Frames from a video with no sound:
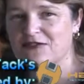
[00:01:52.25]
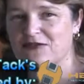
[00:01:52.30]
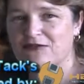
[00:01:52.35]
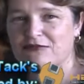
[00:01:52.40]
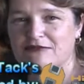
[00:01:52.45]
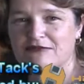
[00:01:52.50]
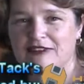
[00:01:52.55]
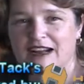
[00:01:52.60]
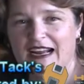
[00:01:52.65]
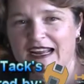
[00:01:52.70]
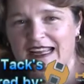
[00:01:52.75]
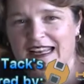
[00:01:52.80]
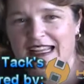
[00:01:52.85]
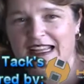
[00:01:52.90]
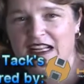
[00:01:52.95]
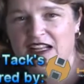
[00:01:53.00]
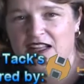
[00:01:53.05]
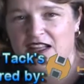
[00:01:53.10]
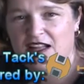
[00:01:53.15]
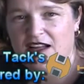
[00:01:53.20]

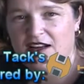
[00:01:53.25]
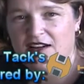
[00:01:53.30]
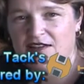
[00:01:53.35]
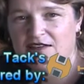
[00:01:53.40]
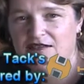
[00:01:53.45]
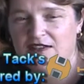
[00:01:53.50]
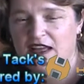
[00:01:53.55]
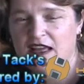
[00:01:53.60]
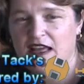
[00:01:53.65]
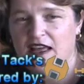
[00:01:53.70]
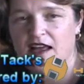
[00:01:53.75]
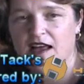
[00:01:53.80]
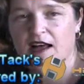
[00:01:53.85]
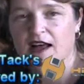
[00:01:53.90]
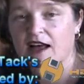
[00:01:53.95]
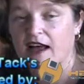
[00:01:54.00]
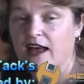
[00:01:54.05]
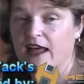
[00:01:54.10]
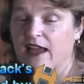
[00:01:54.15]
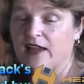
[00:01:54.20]
Riding Glove.
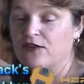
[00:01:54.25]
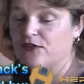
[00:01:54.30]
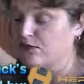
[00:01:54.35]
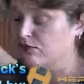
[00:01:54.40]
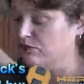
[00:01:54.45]
It has